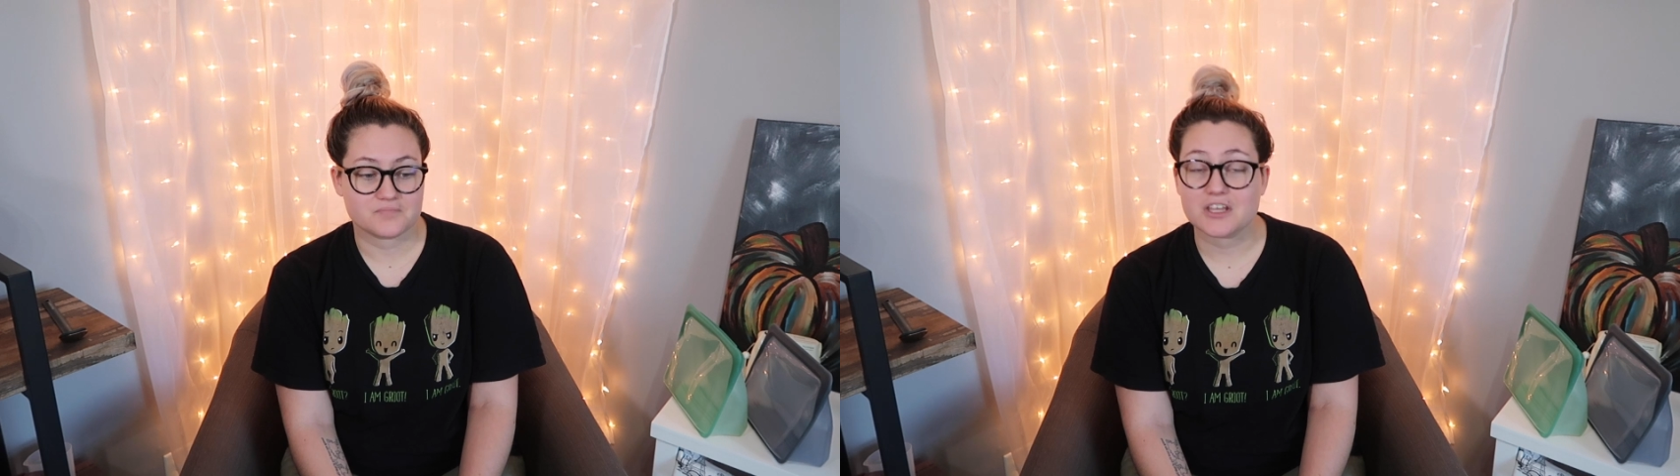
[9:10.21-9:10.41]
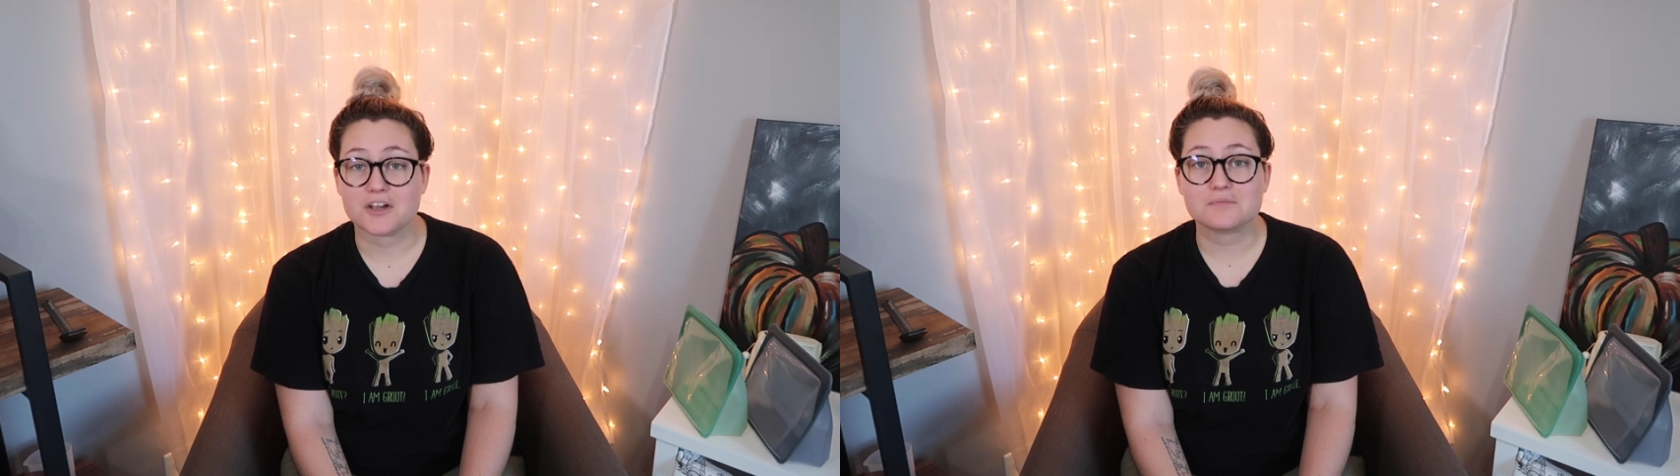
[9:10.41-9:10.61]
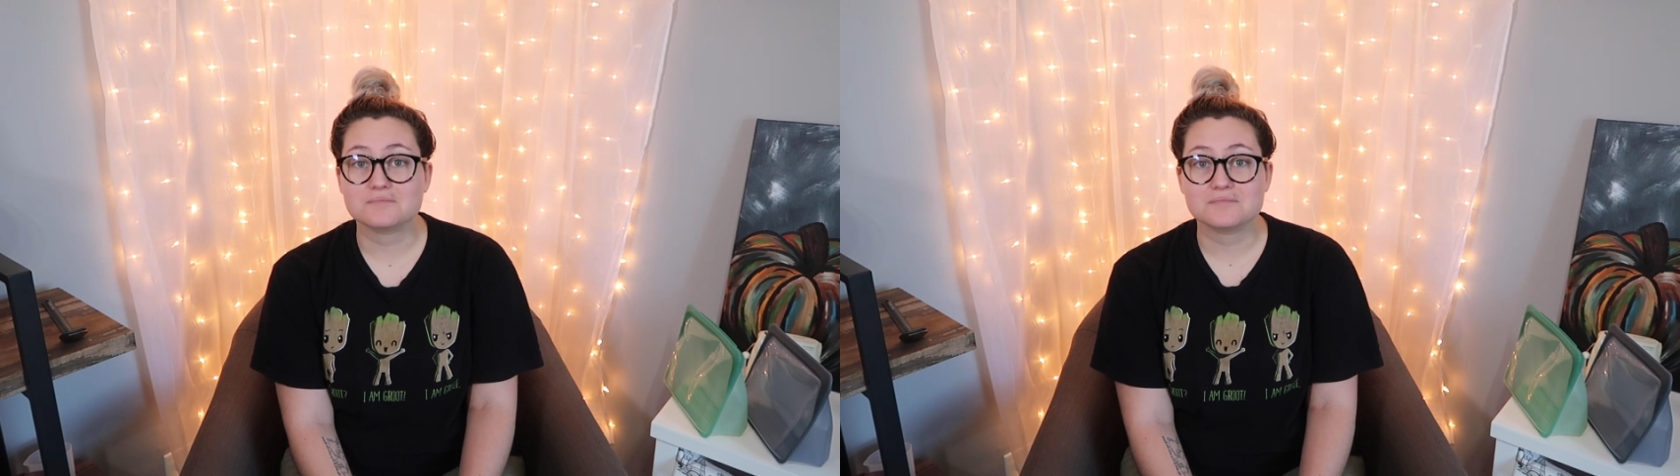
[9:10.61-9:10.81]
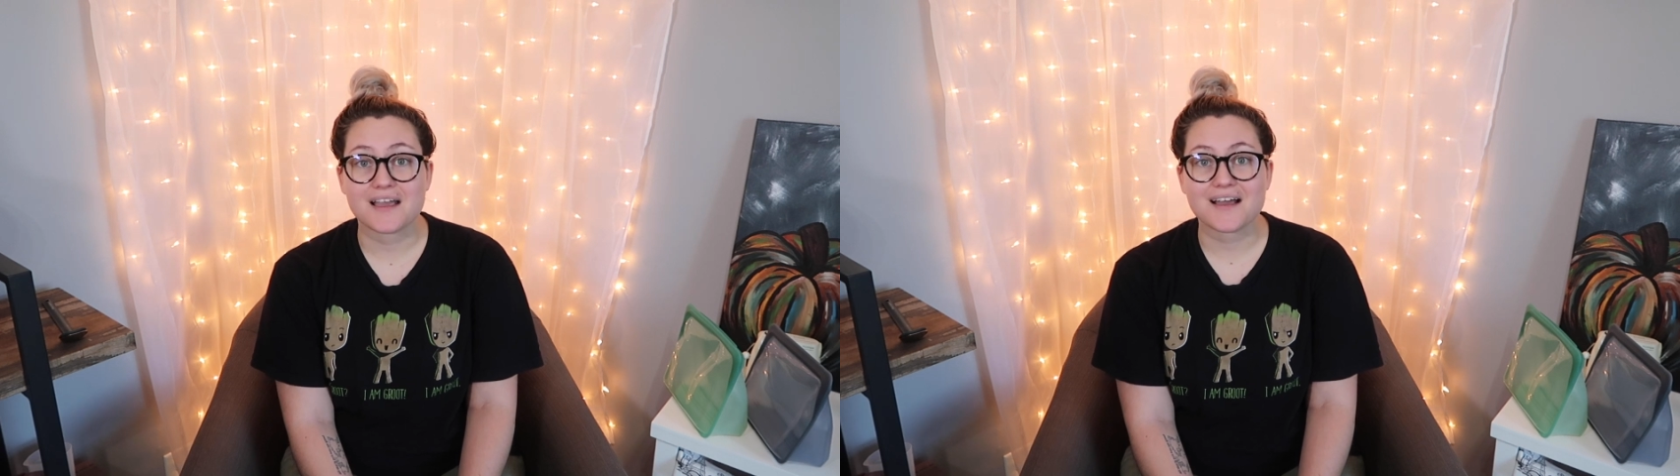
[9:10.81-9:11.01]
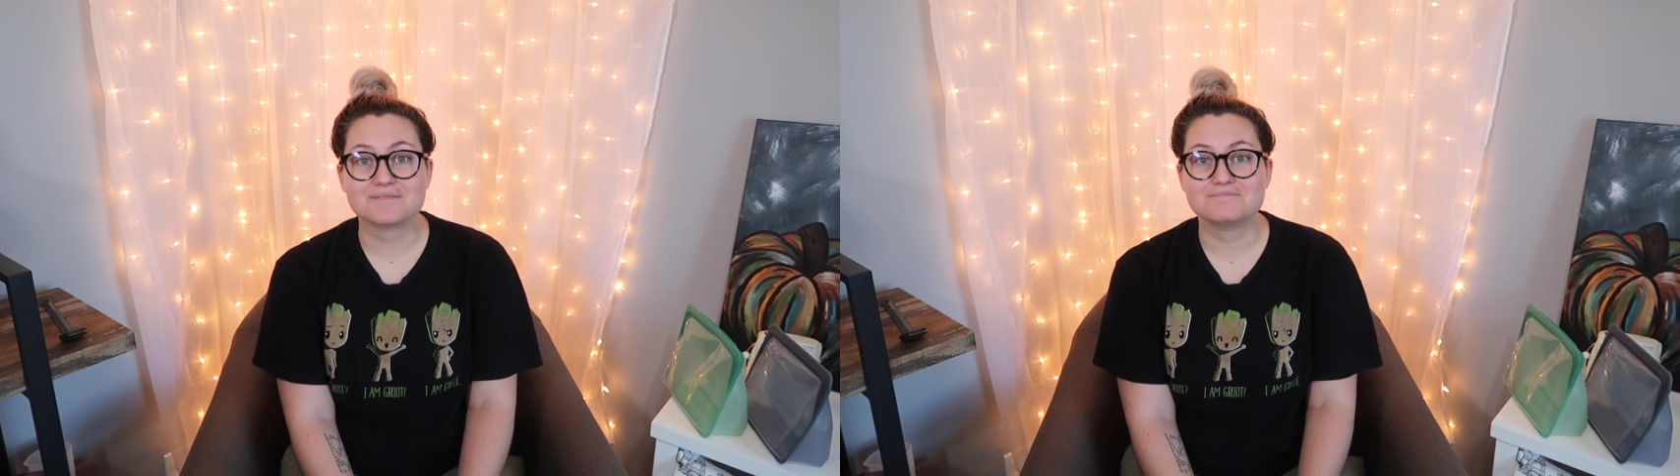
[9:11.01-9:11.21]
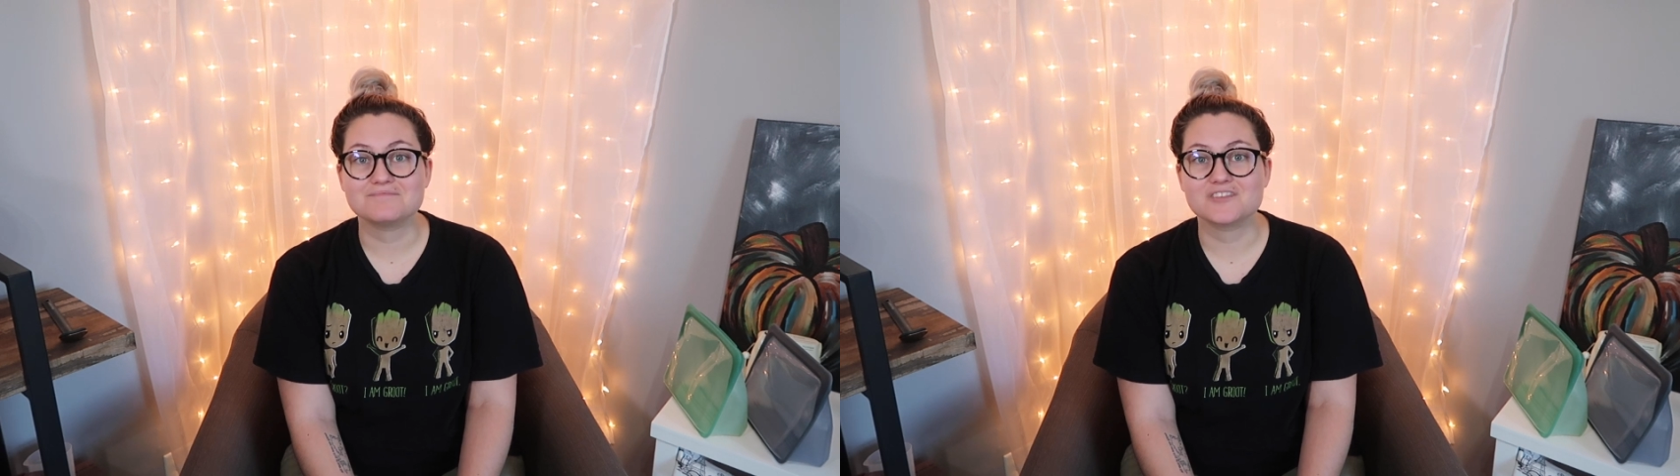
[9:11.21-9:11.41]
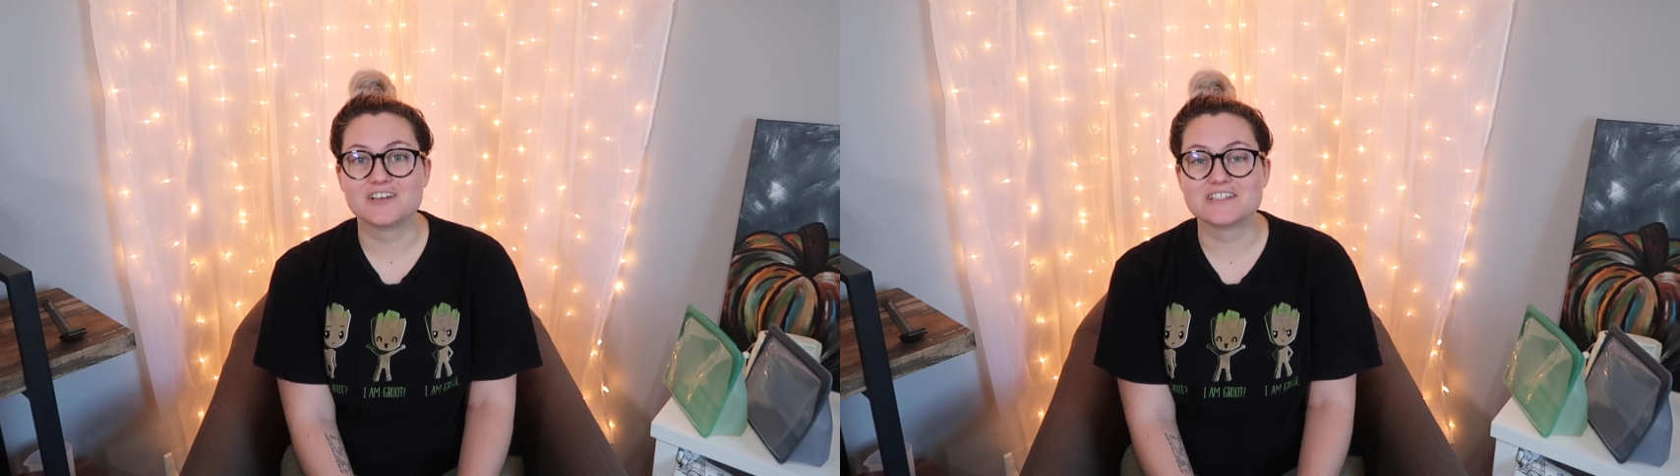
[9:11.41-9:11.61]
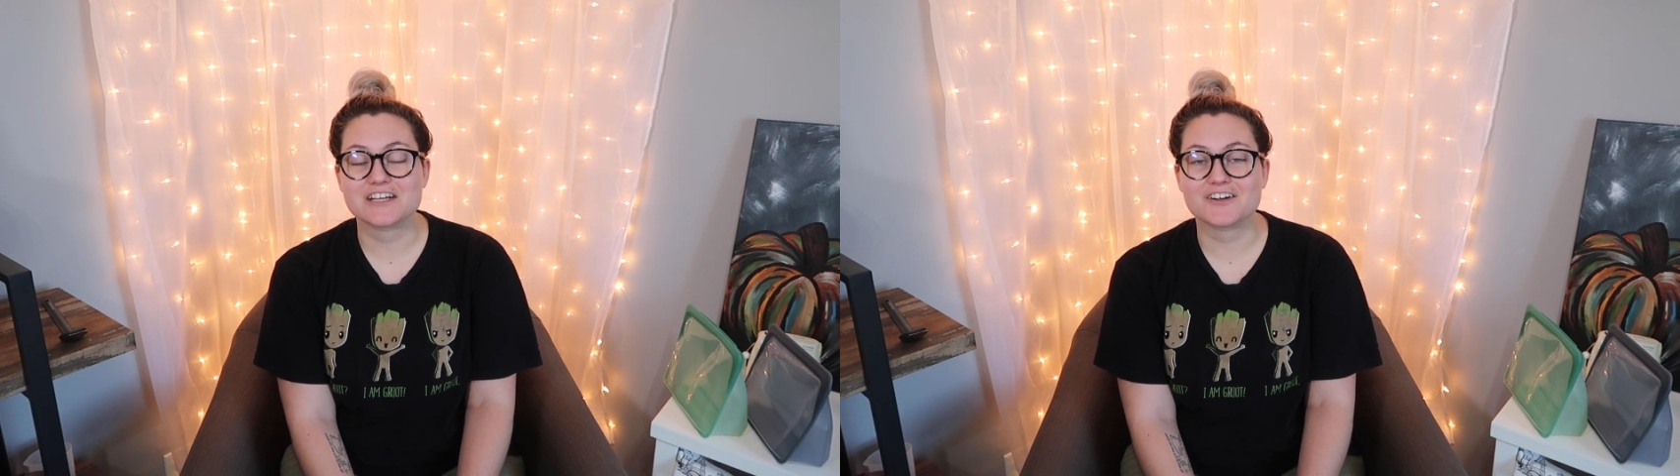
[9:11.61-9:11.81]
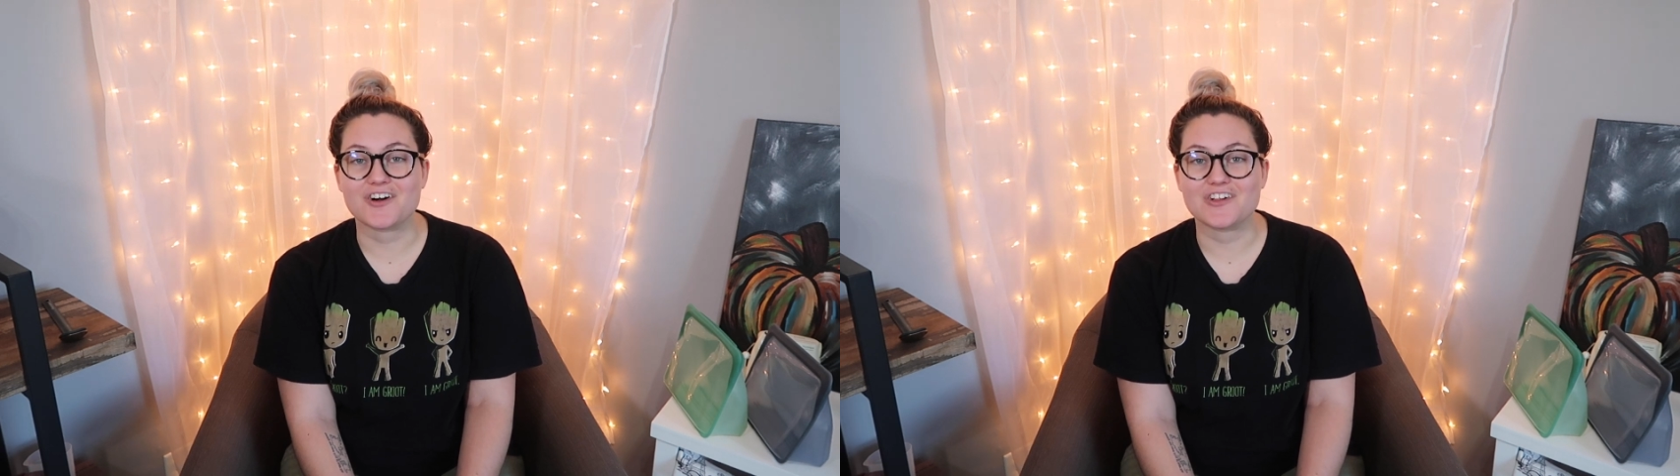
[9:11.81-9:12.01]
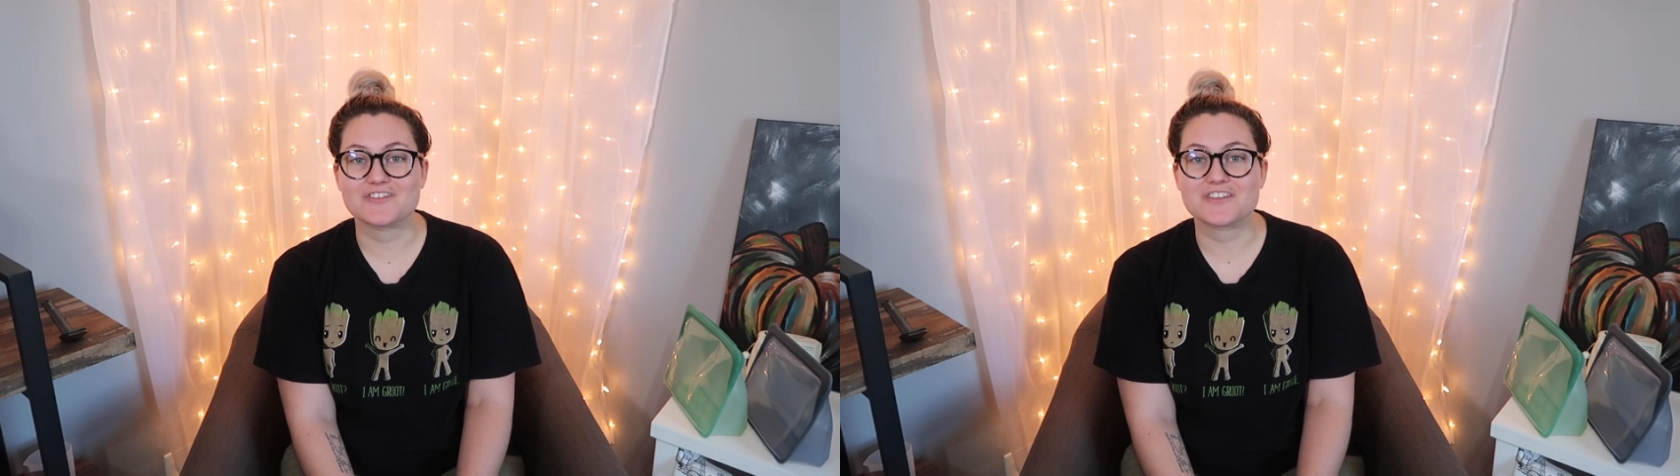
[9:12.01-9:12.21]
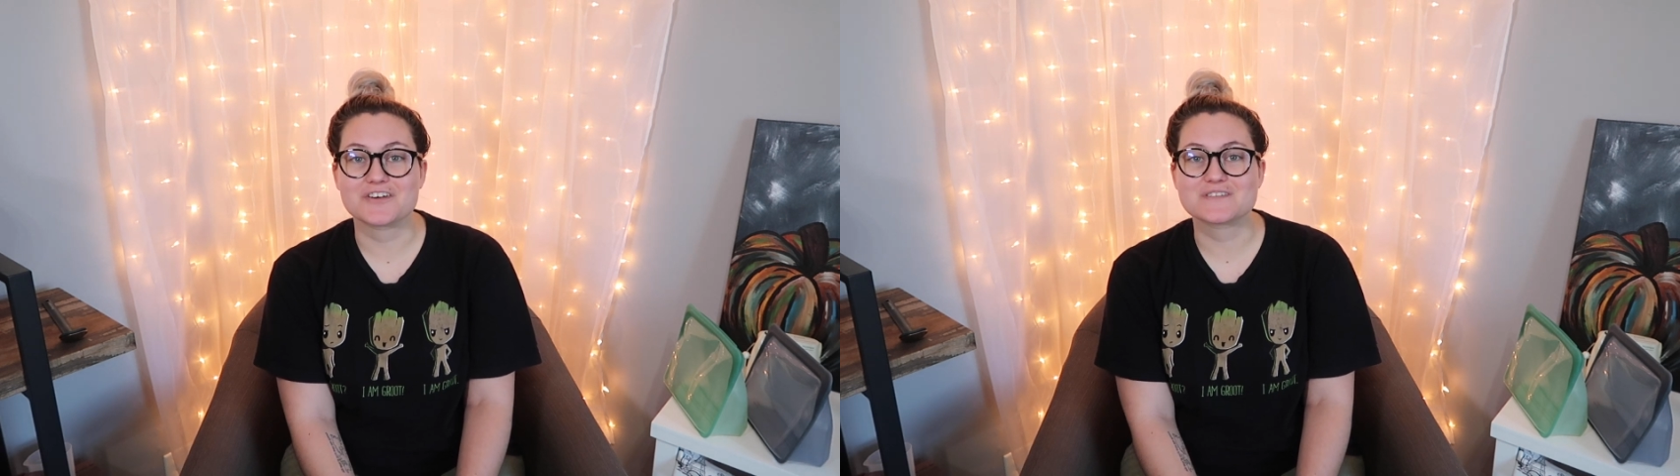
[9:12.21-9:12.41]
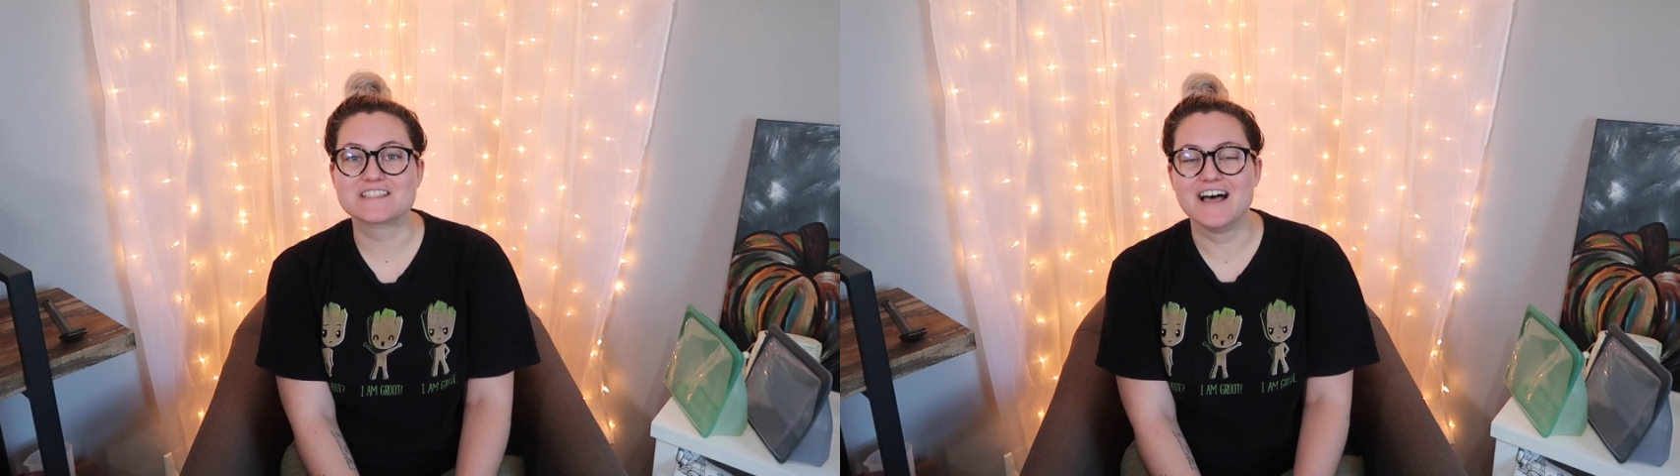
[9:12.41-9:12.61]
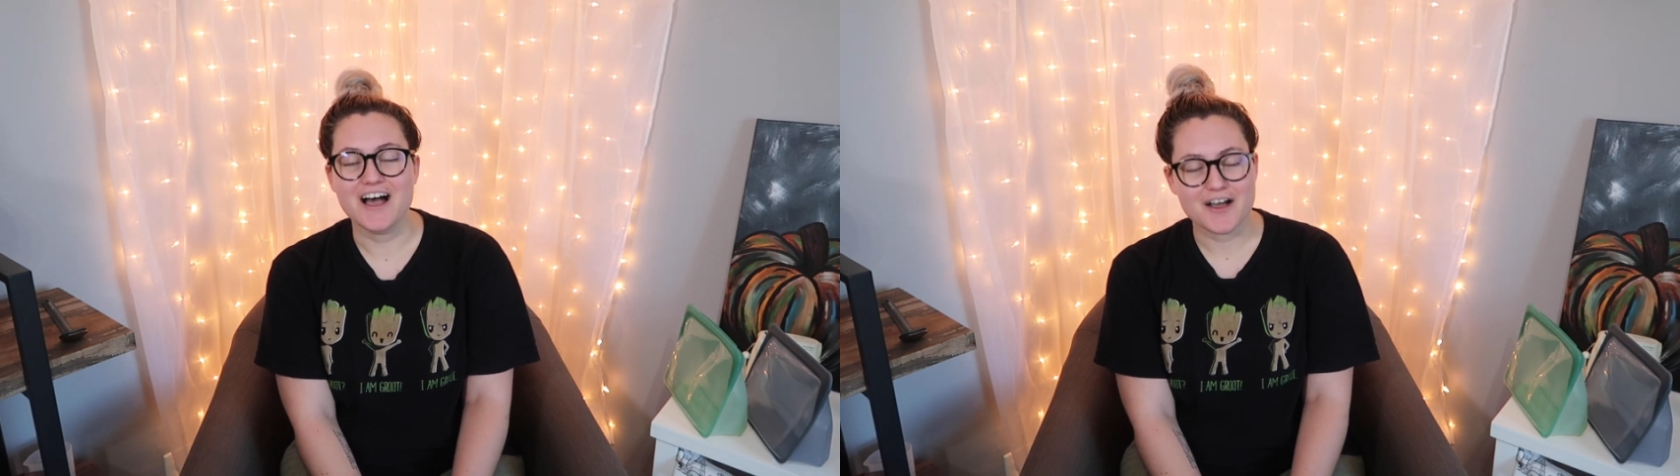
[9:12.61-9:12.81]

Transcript: You know, yeah, love to hear all of those